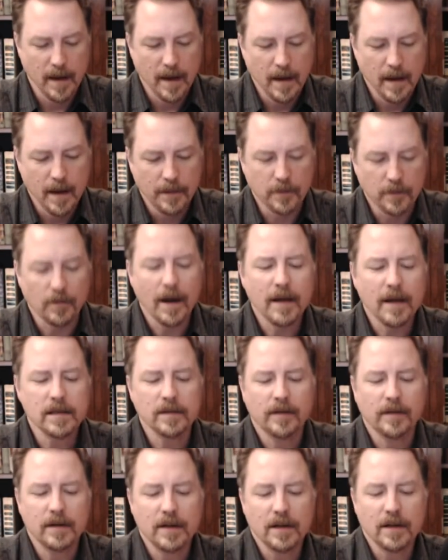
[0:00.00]
The rise
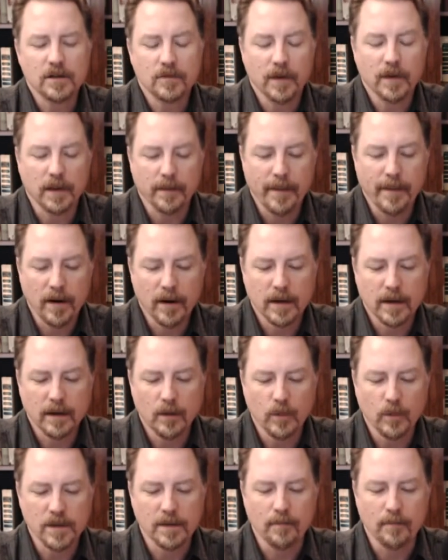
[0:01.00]
of industrial America
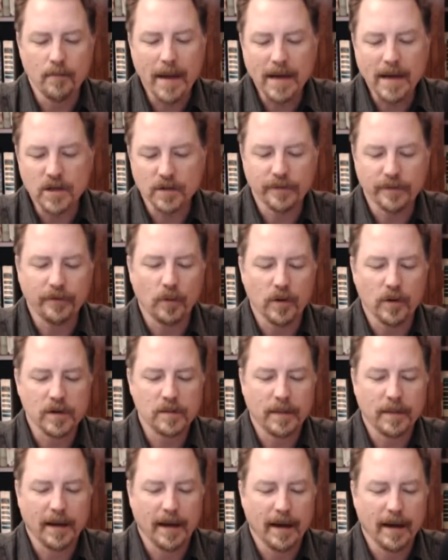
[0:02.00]
was a major force
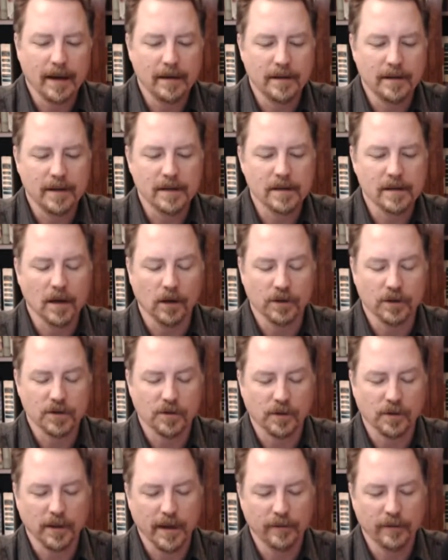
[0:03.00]
behind this
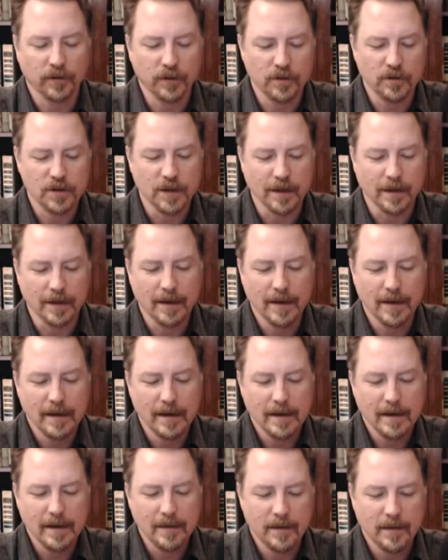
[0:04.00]
cultural evolution.
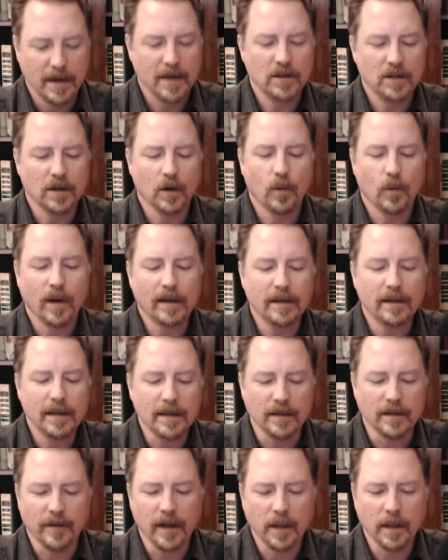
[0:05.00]
The nation quickly
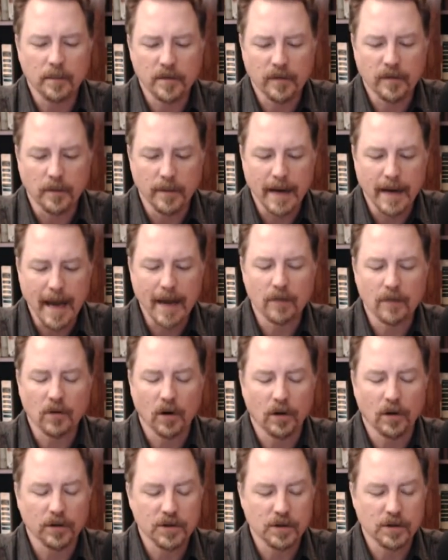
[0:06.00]
developed from an
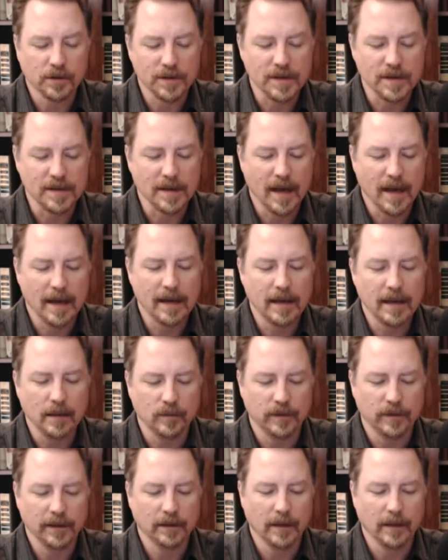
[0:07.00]
agricultural society
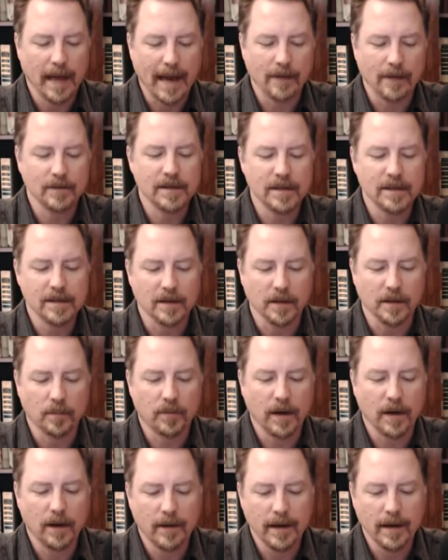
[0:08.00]
of little houses on the
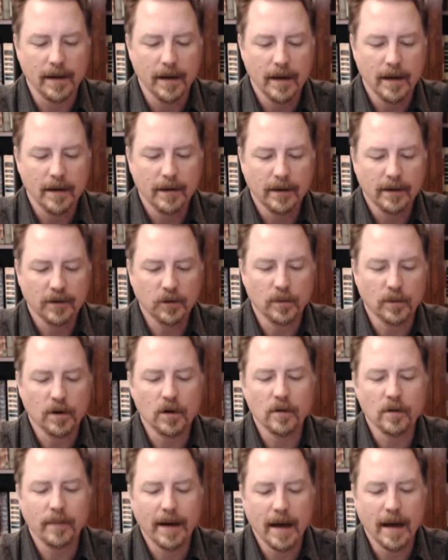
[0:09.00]
prairie to an
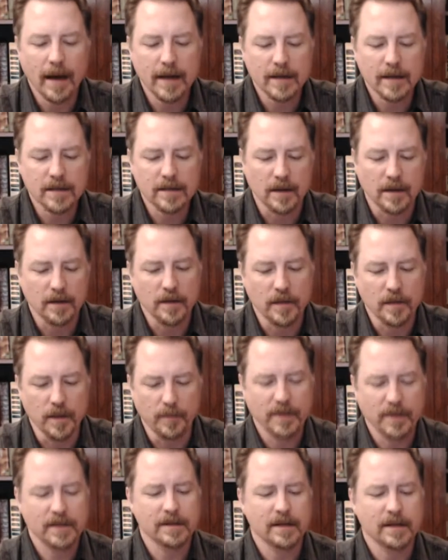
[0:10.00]
urbanized, the
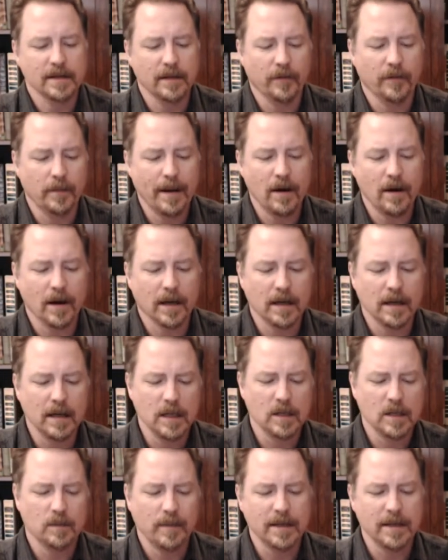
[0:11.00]
business of America
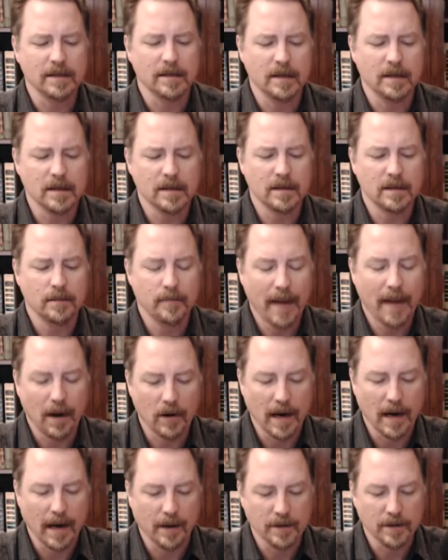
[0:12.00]
is business
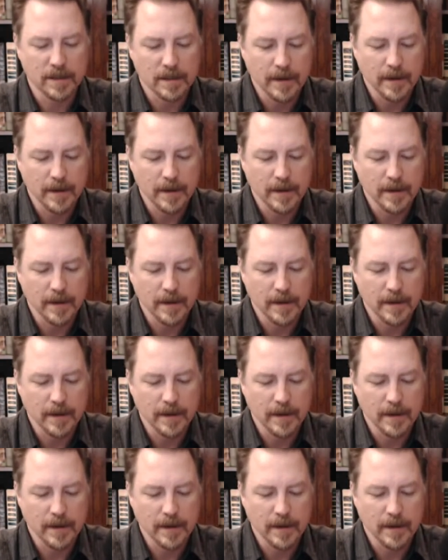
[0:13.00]
powerhouse.